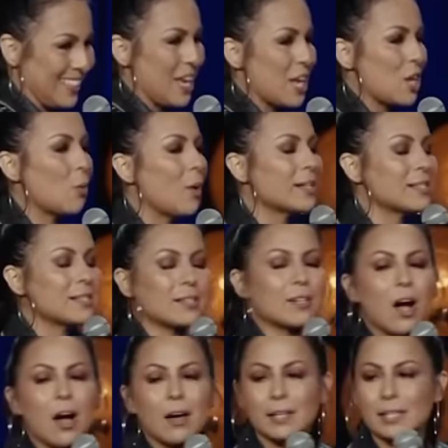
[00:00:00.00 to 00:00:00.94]
He wants to
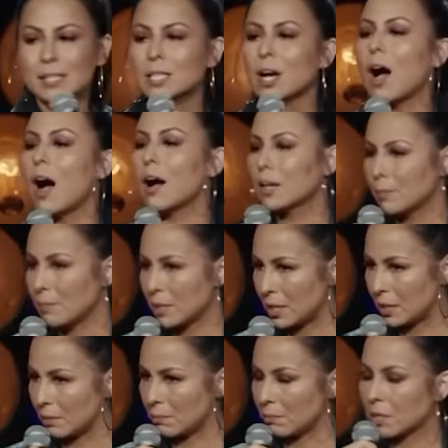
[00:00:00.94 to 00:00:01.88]
call it a
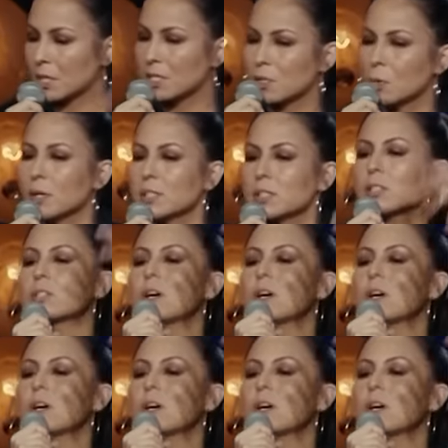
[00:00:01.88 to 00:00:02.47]
talkament because he wants to